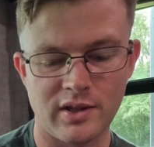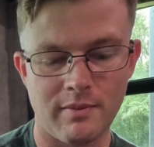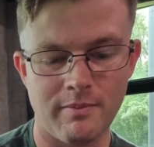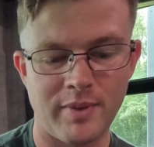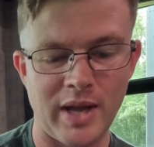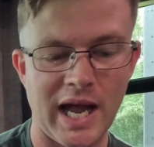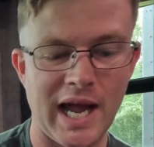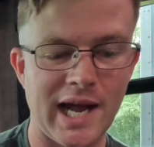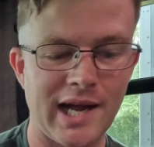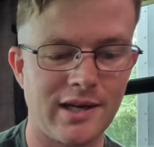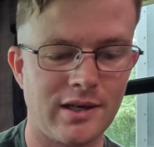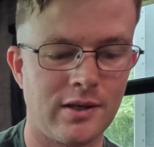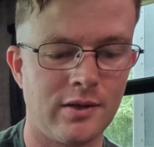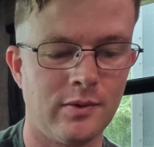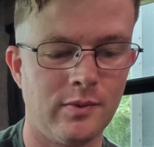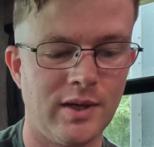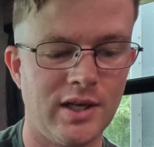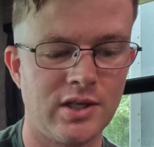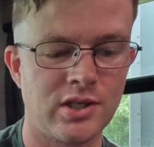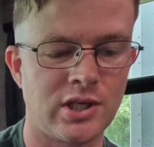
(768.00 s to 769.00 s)
the back,
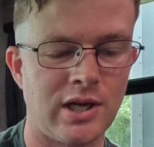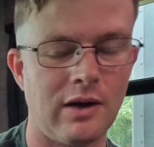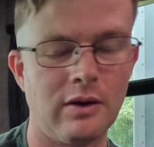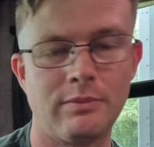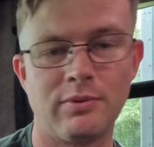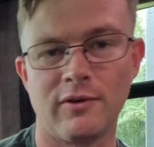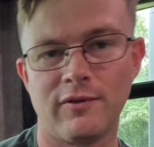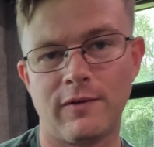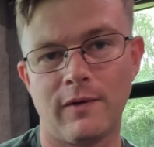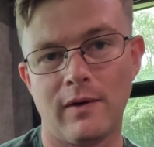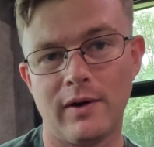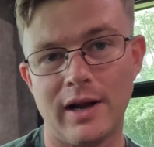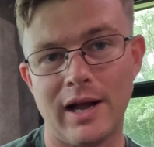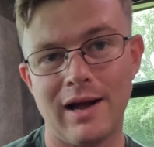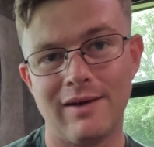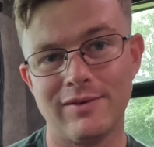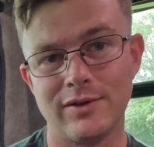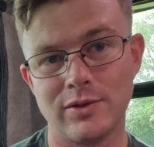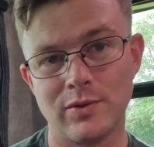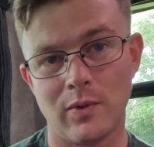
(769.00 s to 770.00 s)
which I would prefer to
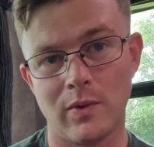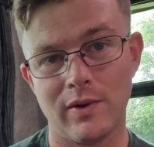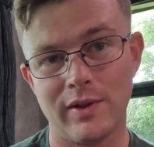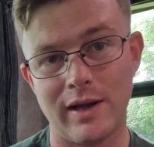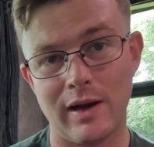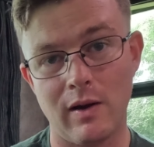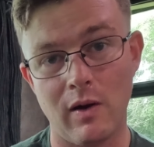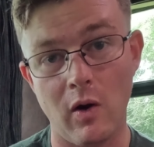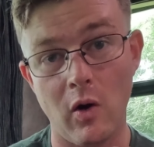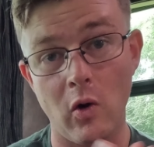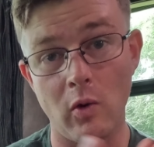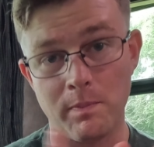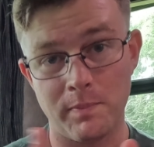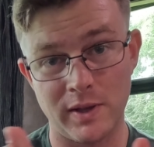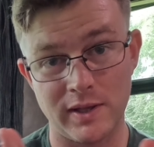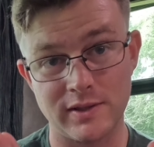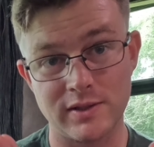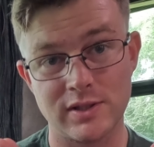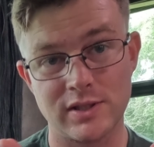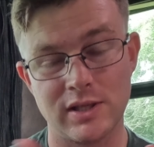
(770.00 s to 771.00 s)
have a door that
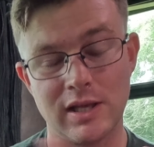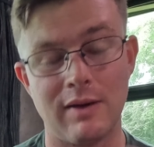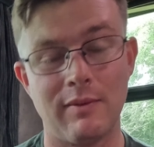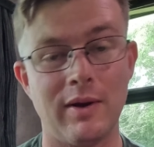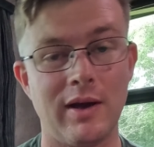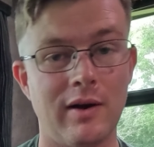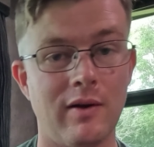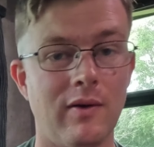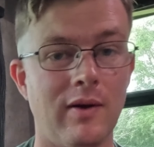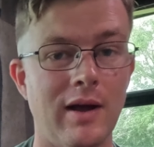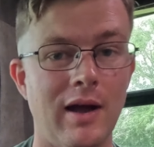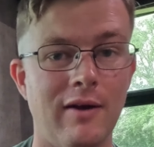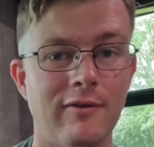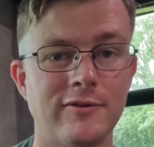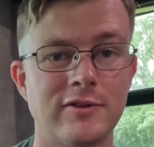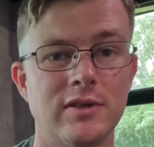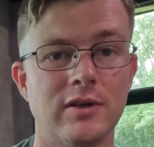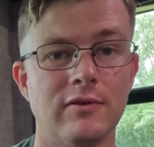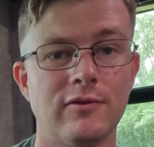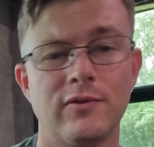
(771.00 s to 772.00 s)
opens, so that way I don't
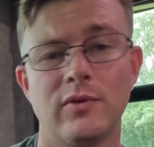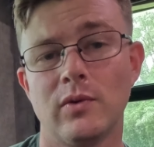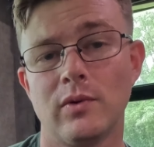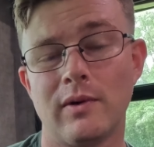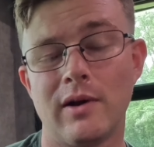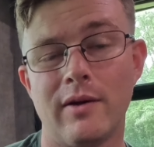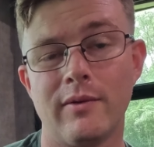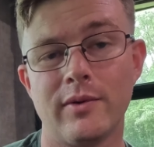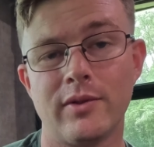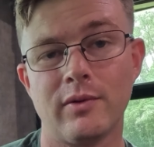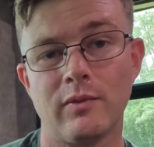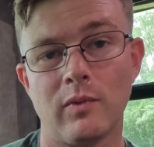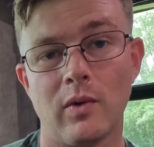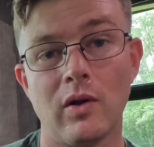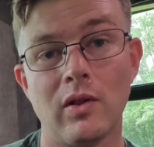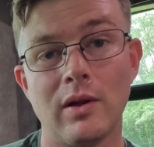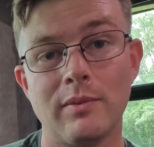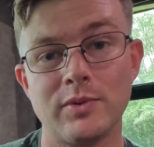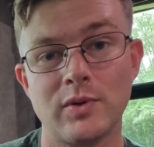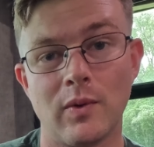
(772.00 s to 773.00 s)
have to fool around with a
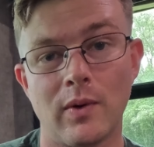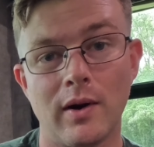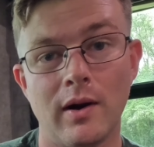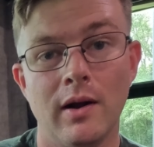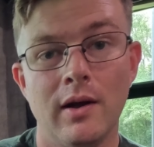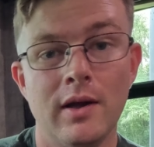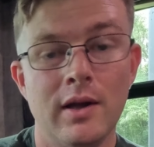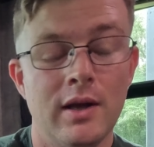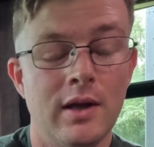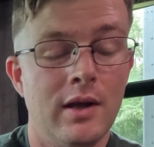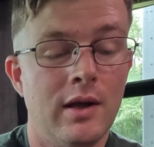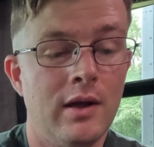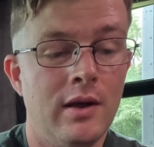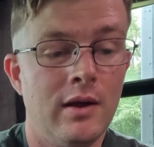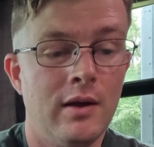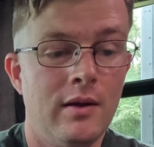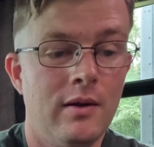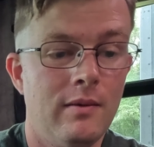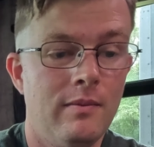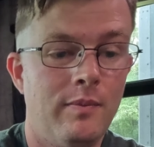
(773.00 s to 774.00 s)
roll-up door.
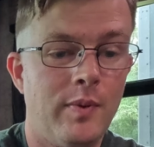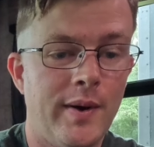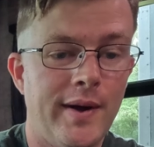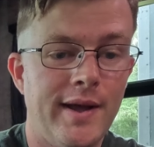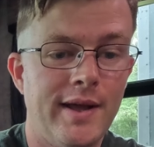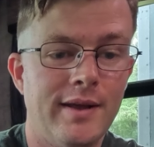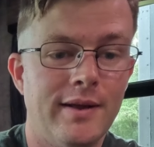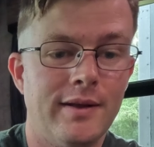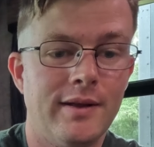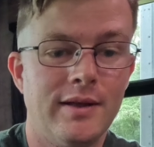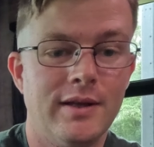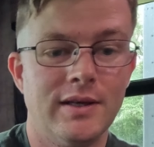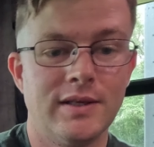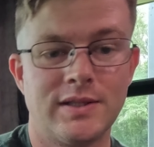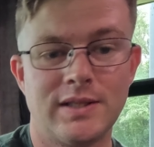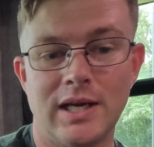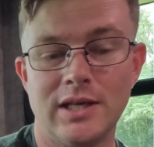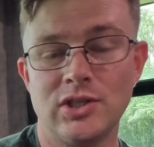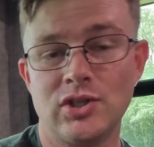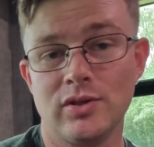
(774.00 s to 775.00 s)
But
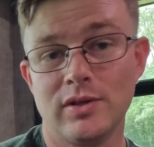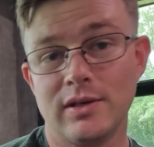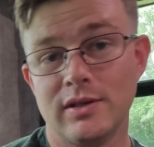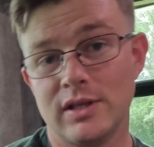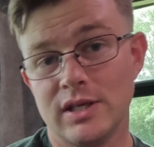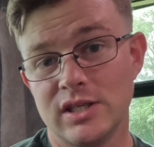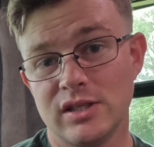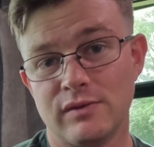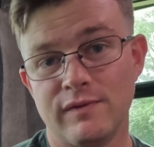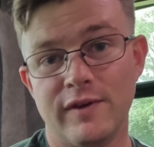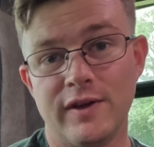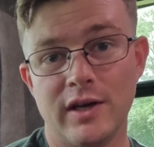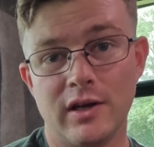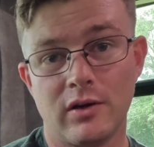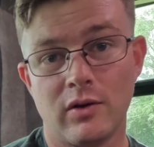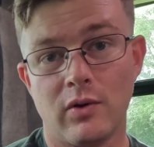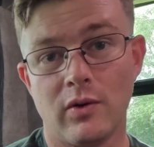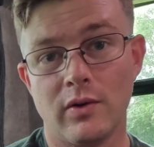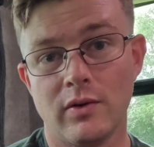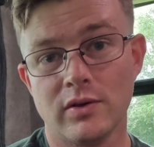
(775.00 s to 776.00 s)
essentially, these
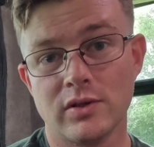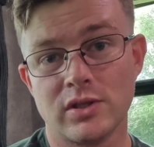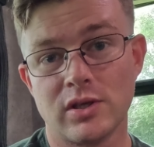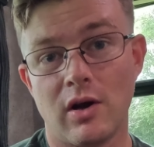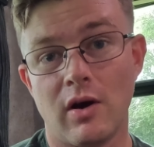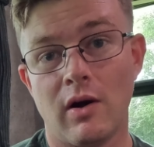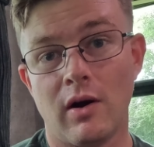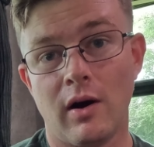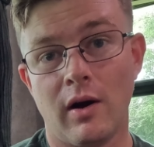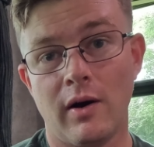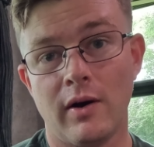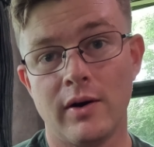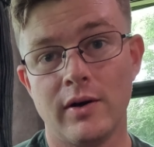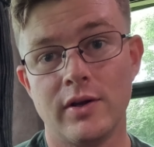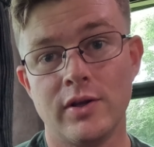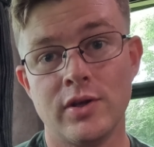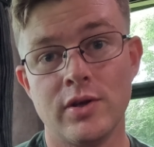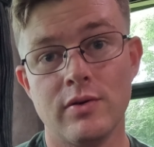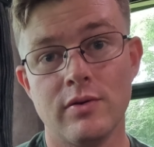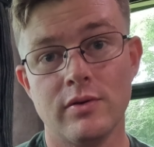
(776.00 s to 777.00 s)
vehicles are
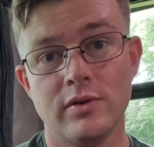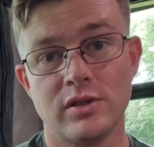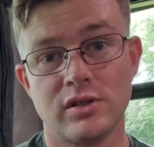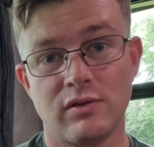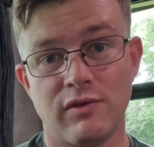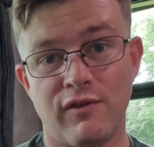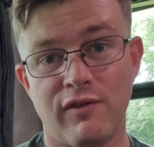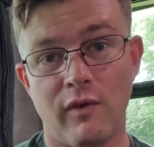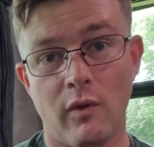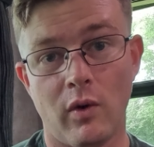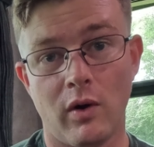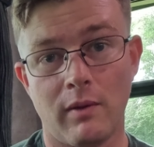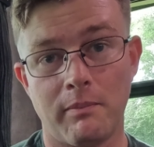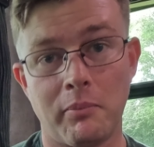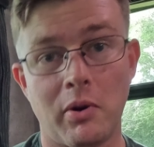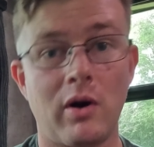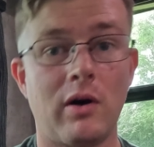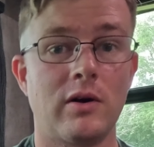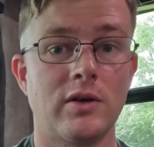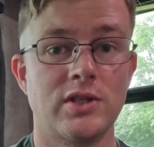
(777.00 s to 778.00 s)
used for
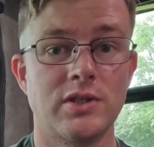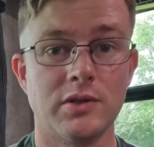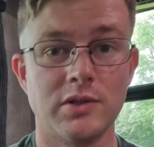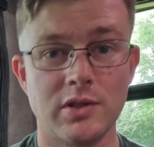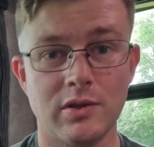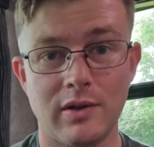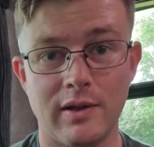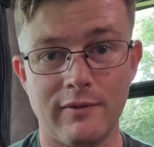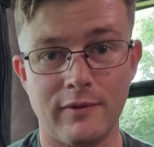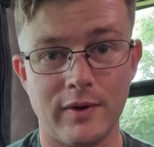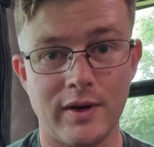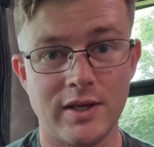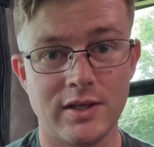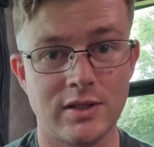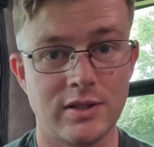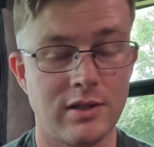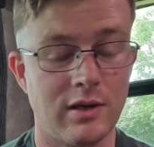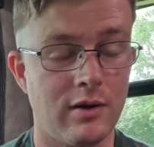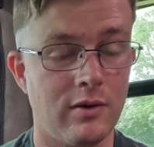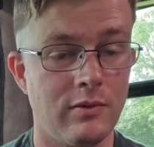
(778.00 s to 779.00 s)
parcel delivery.
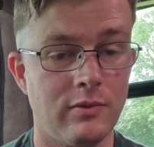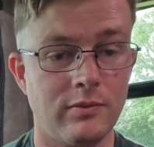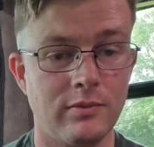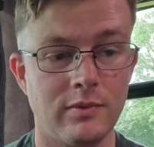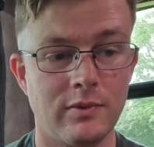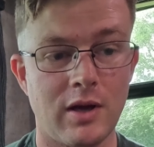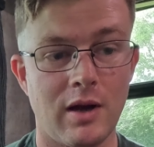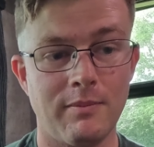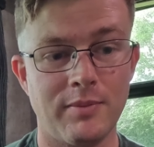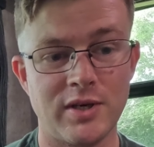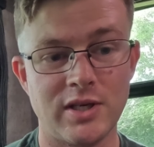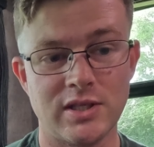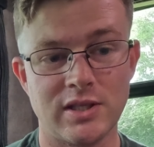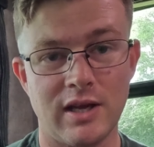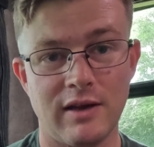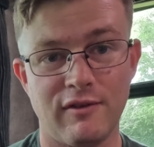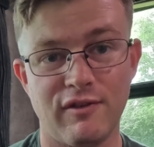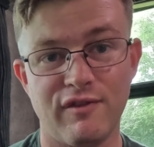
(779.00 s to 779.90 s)
So companies like